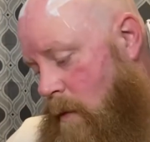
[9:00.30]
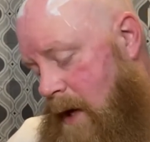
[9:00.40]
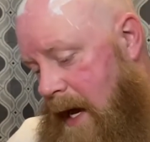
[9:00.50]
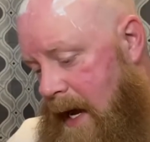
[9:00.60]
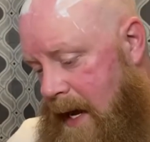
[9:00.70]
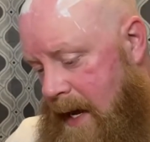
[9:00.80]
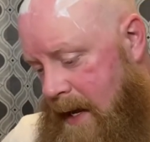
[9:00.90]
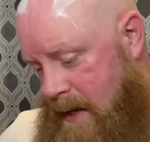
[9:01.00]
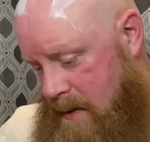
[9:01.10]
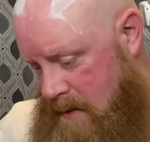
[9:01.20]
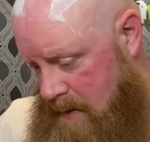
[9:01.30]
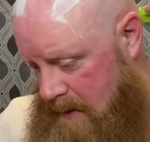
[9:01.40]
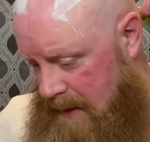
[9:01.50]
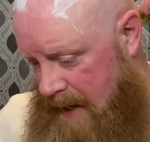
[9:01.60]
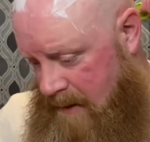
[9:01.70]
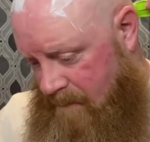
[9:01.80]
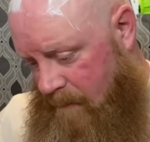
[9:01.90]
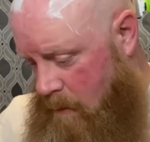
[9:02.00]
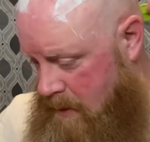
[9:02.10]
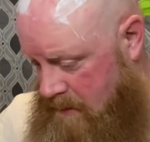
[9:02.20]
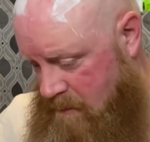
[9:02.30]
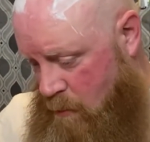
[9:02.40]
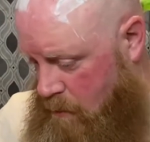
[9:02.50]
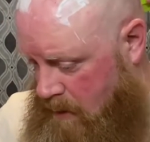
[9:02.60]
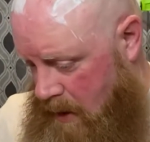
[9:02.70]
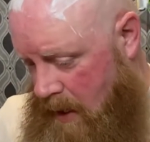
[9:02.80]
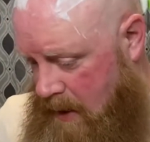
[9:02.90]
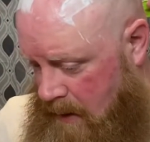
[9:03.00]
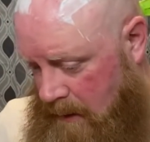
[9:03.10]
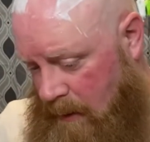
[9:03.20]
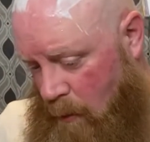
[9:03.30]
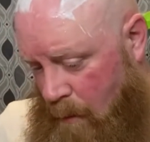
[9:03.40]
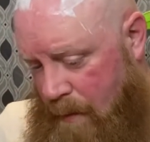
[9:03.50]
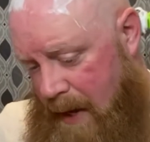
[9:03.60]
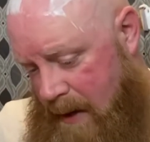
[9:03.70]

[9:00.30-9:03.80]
I like for it to cut a little better?